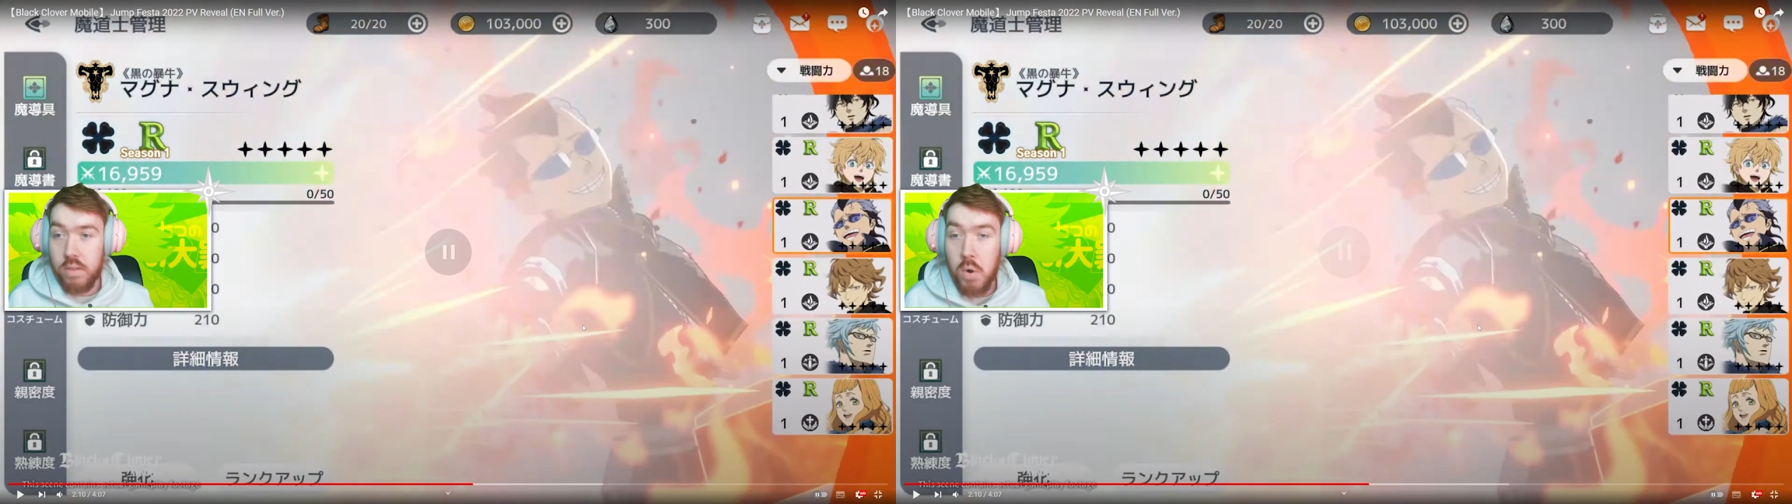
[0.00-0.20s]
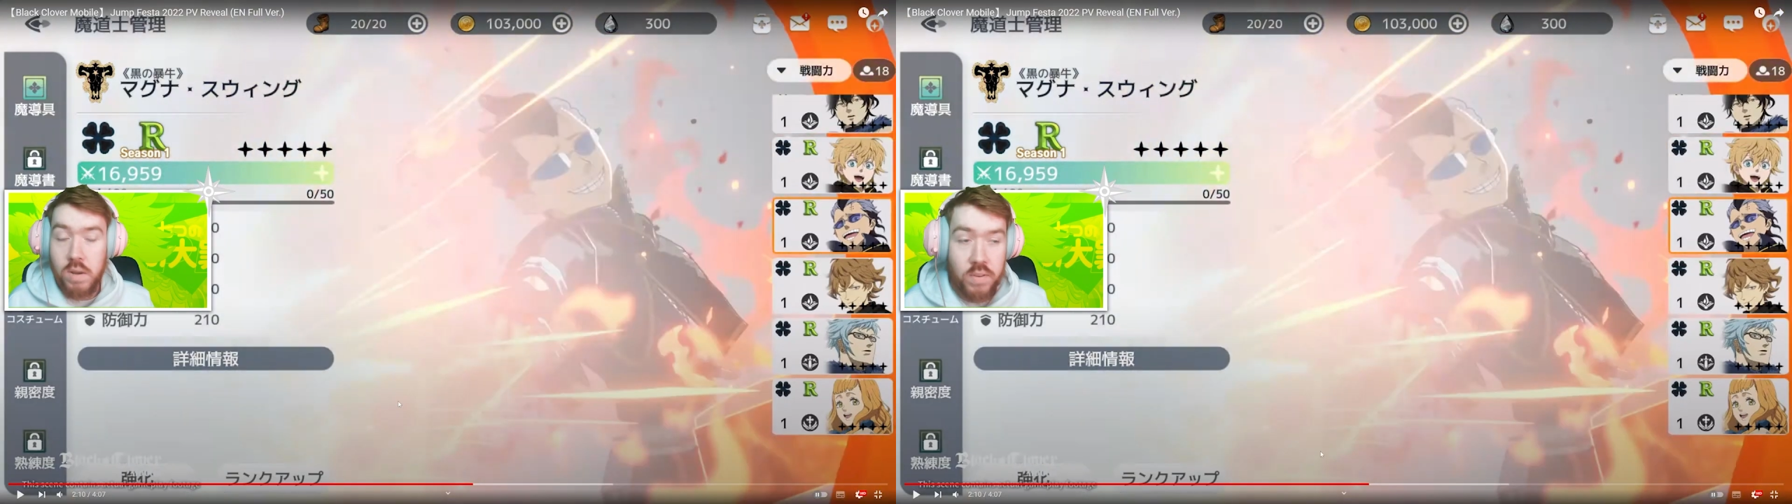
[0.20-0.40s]

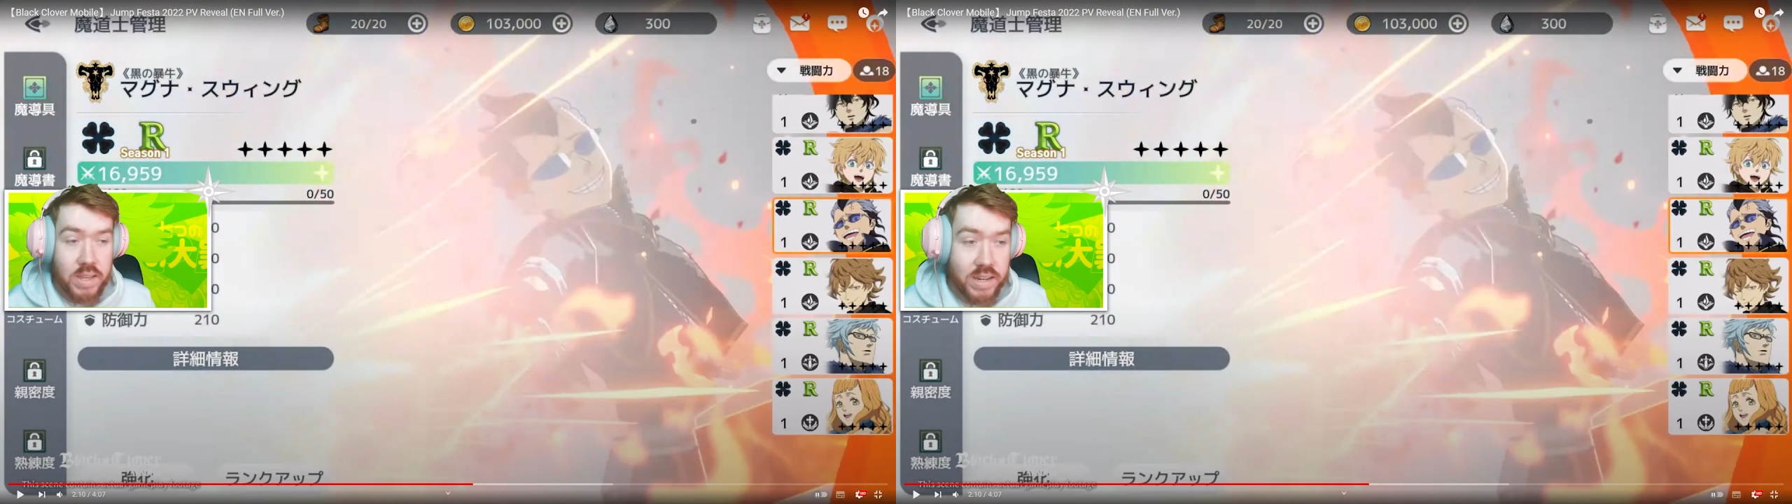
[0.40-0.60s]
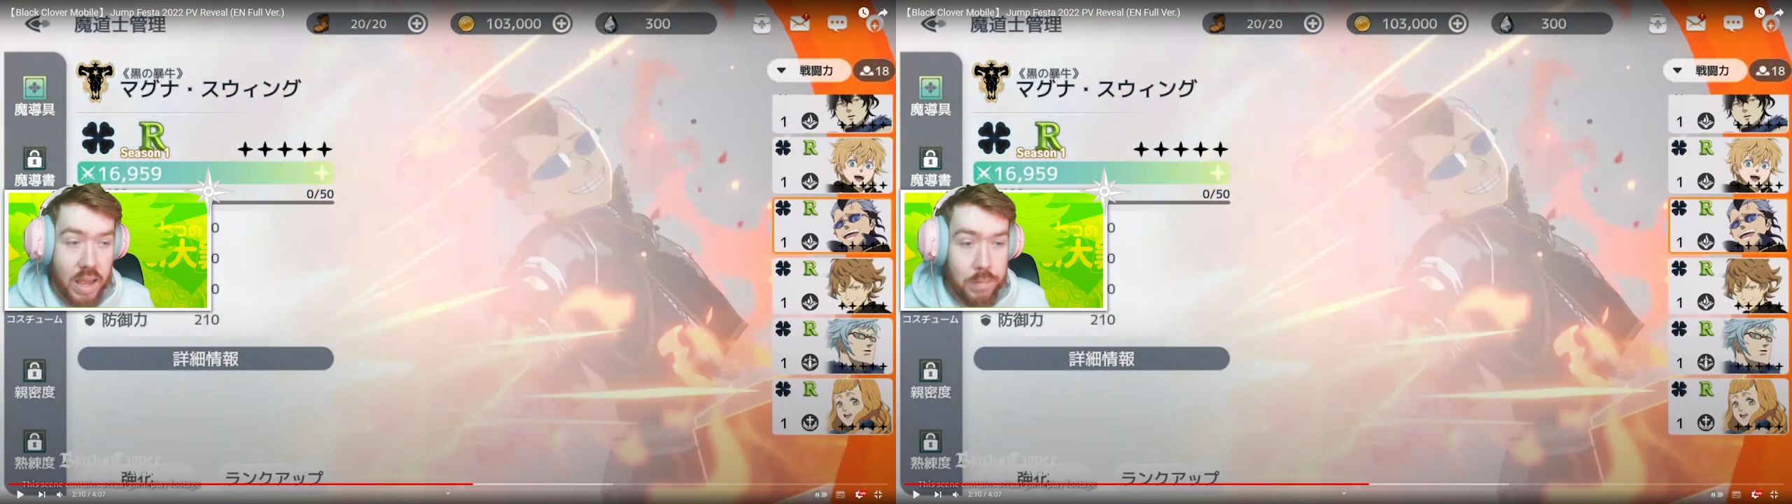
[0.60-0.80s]
The only
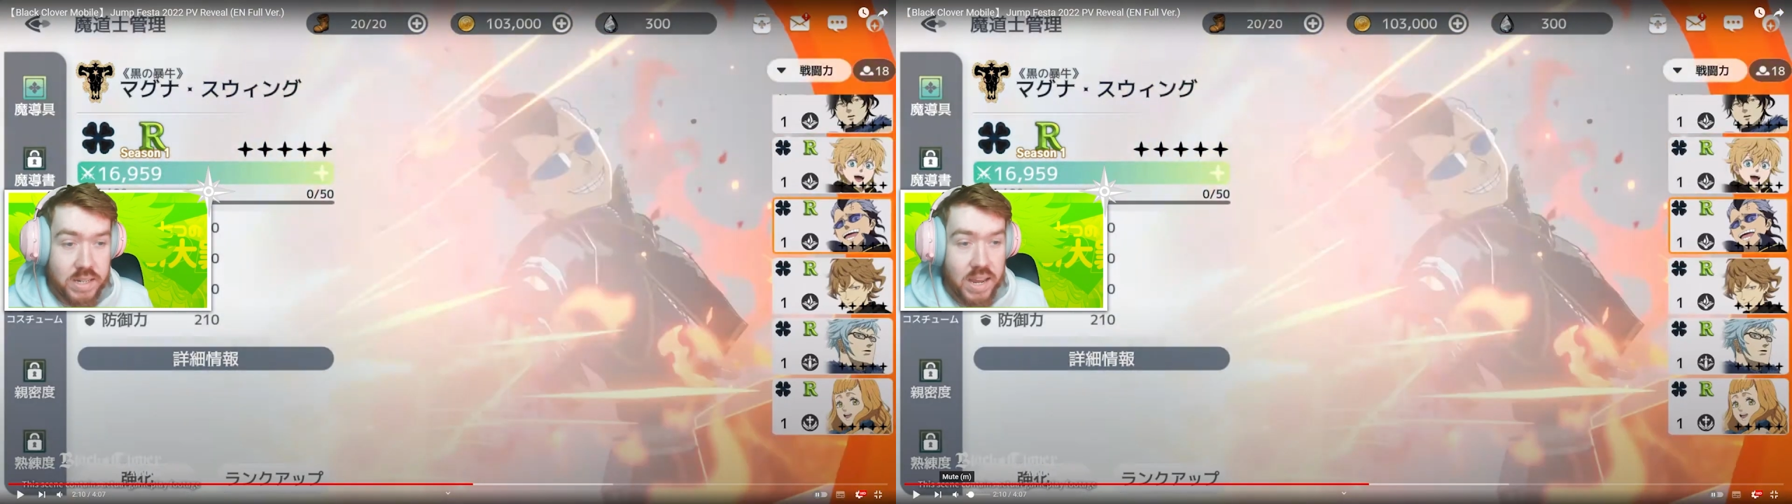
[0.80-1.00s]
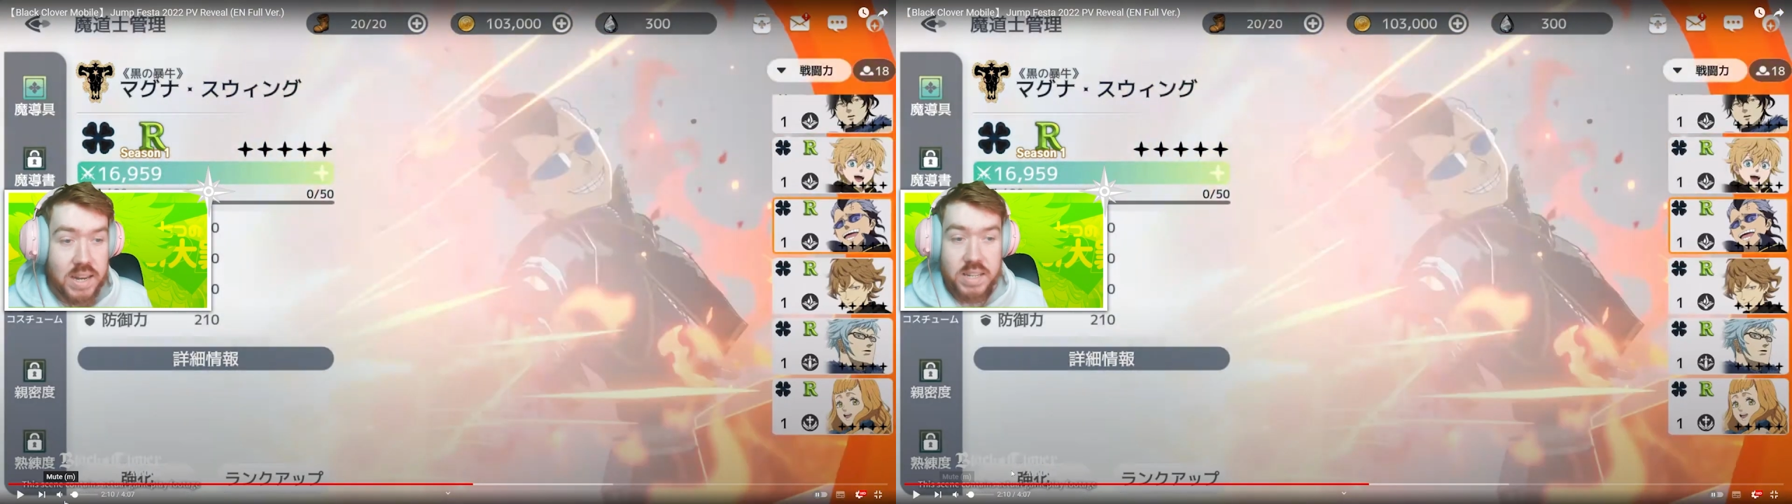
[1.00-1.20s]
thing that
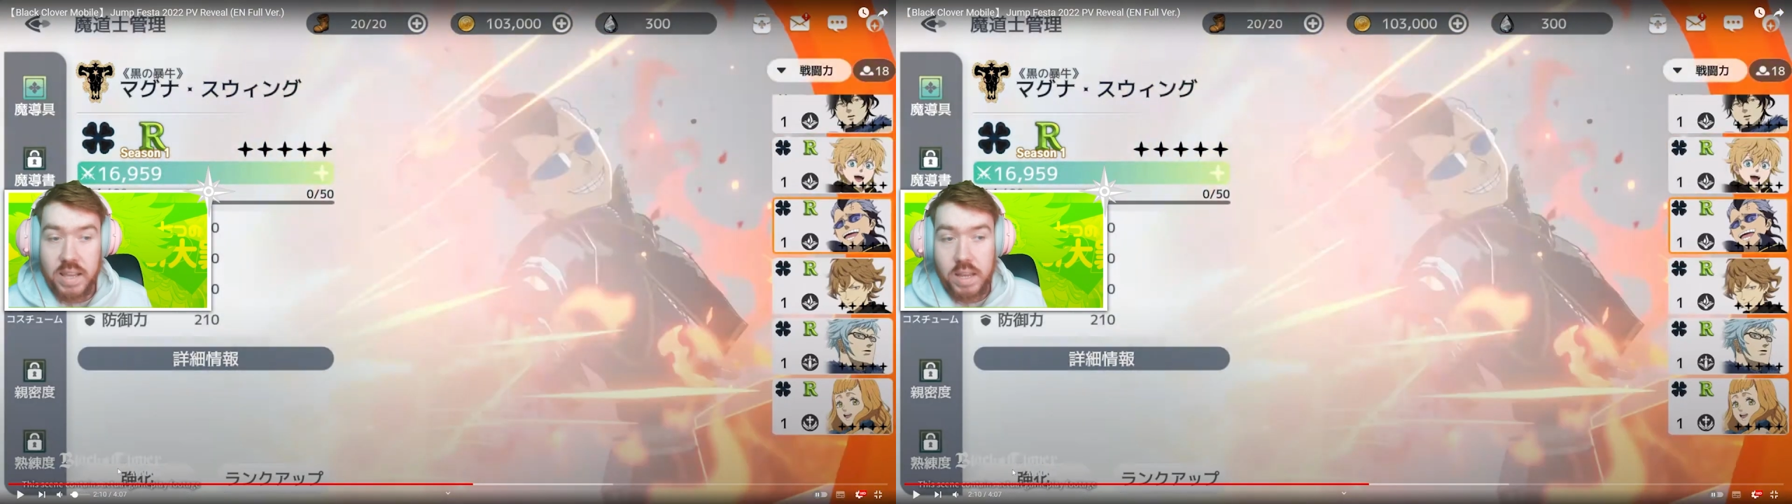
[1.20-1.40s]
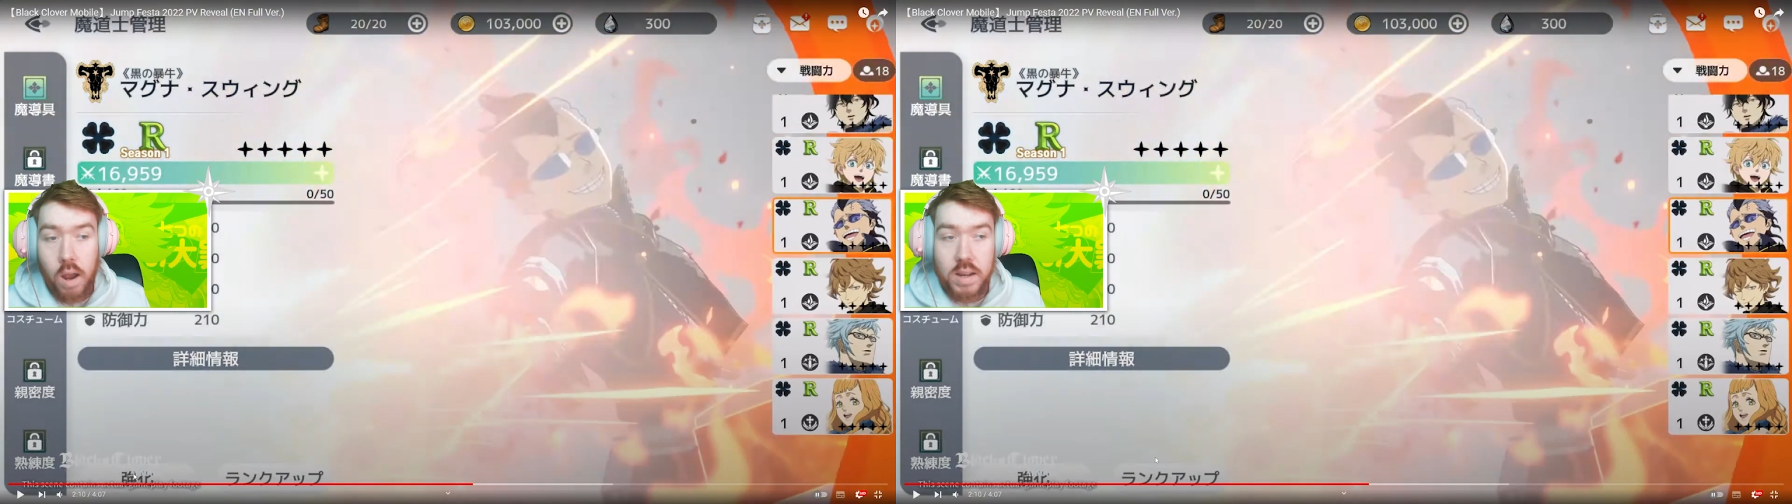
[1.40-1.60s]
Yami's in is
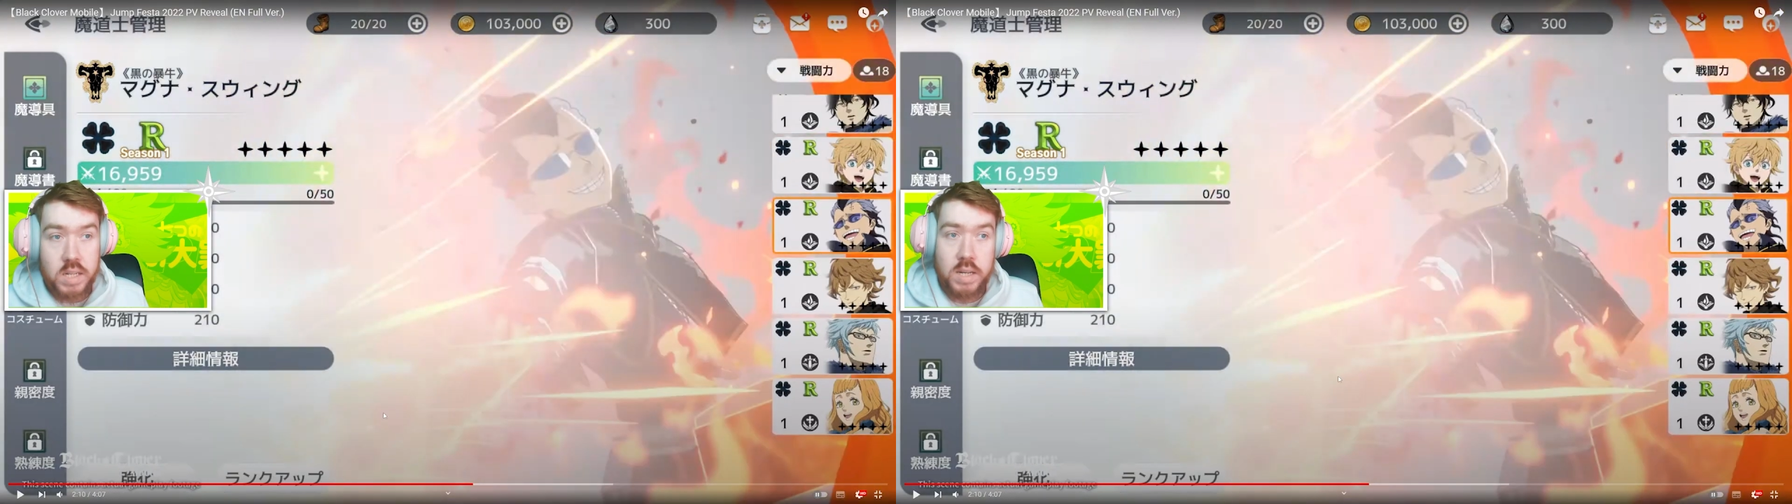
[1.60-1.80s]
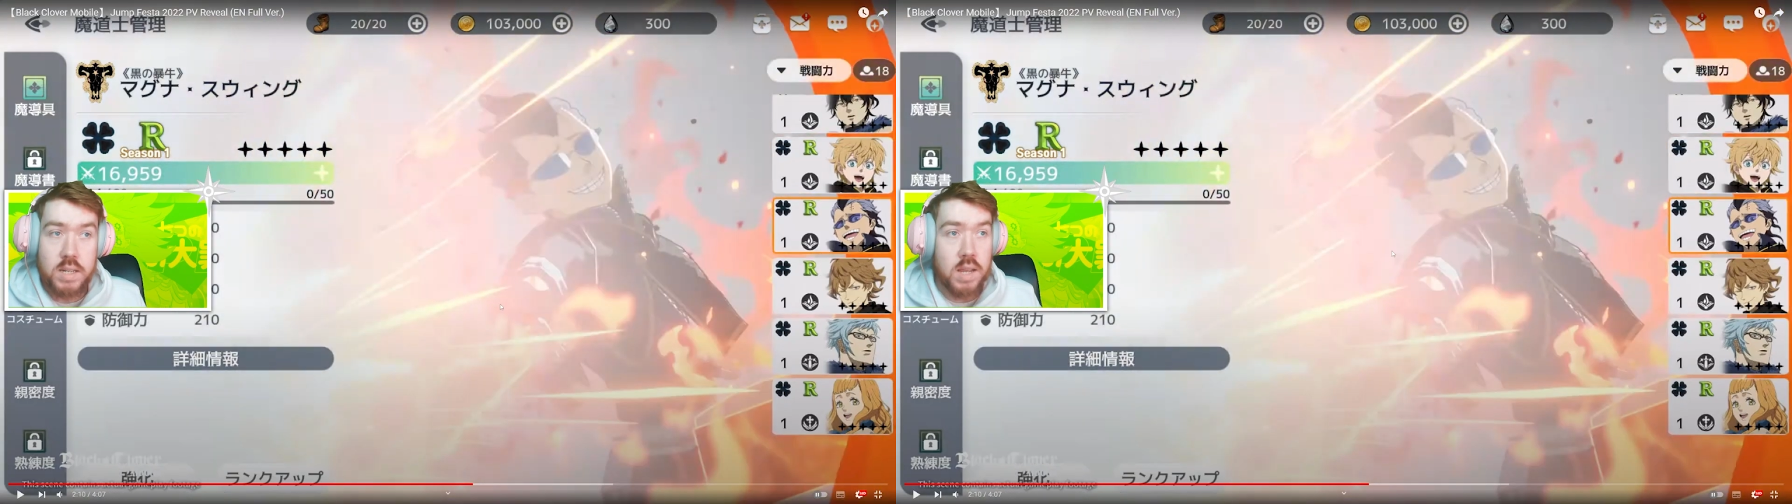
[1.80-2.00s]
not the
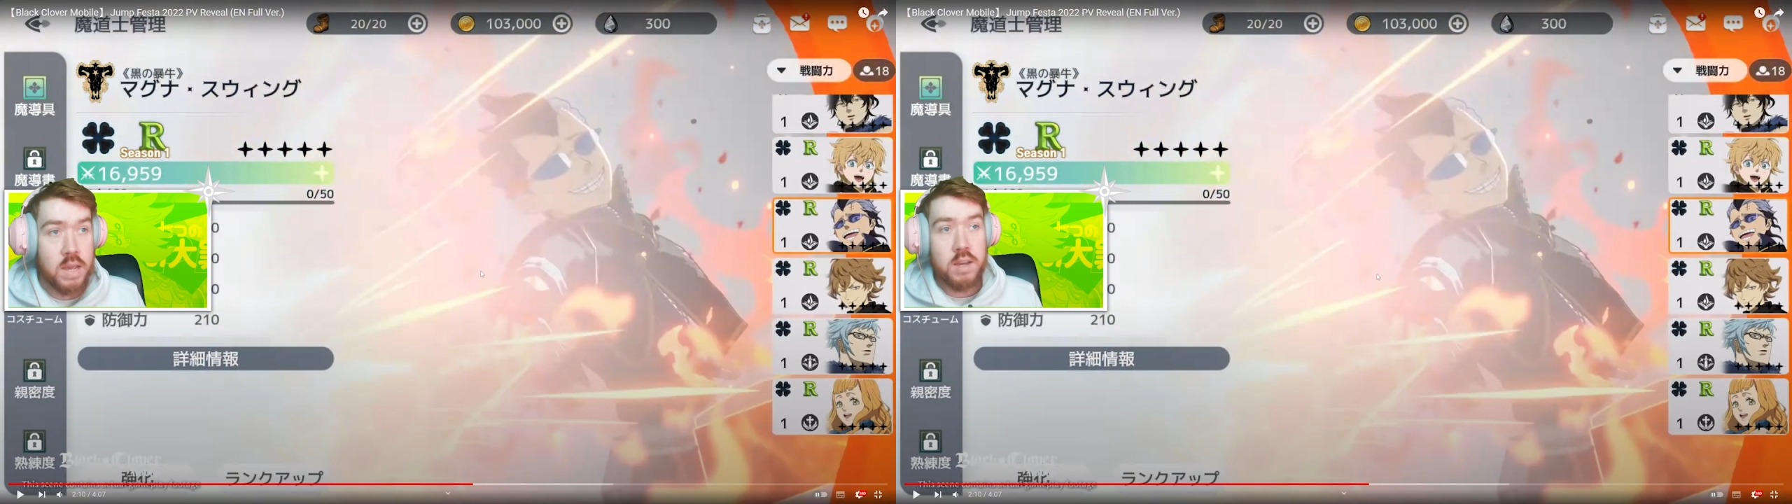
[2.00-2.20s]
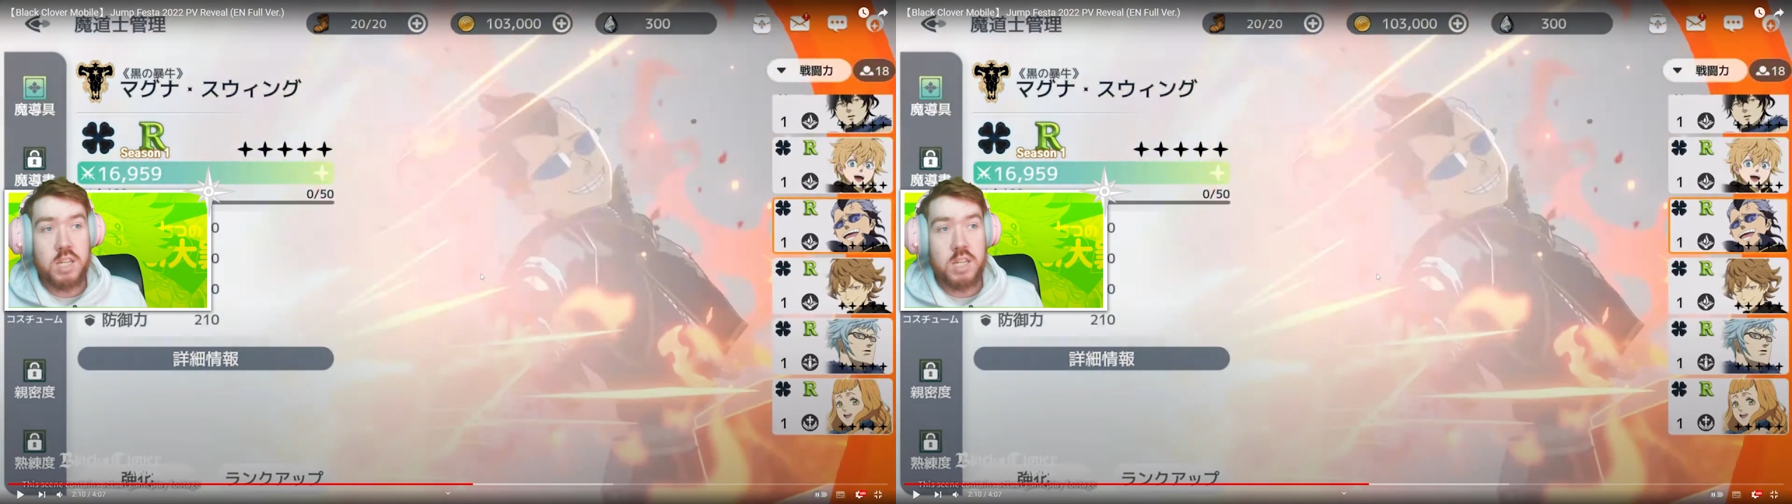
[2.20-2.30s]
cutscenes.